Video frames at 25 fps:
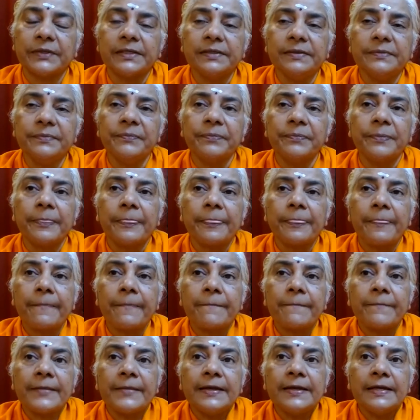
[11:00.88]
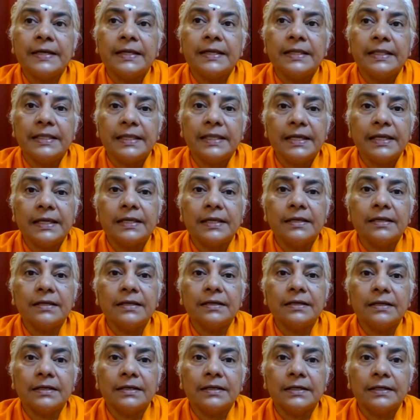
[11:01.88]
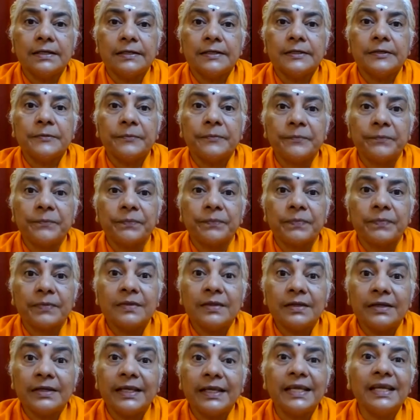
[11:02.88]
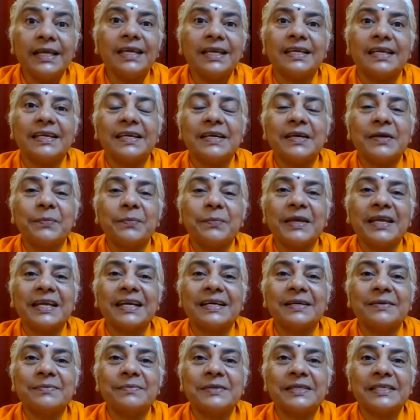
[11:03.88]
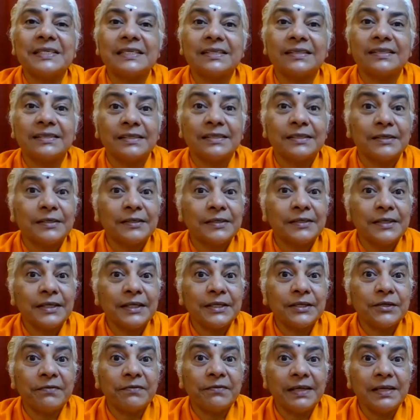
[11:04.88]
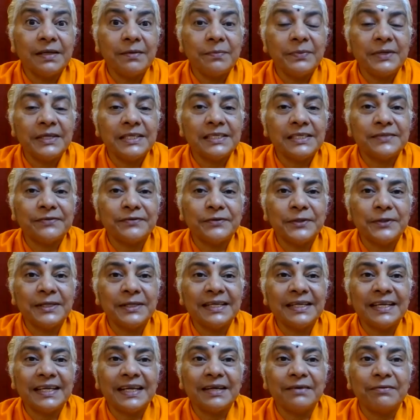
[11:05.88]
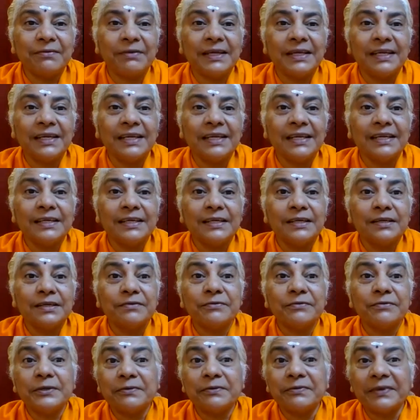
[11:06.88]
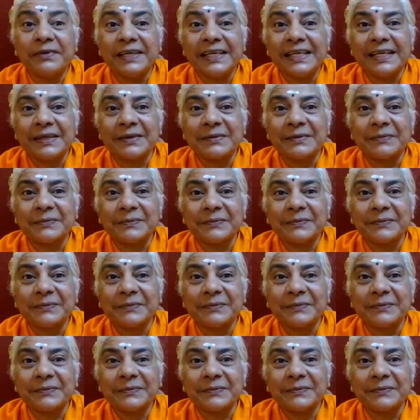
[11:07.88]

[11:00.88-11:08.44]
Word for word: you know, then uh, the day becomes uh, you know very peaceful and very fulfilling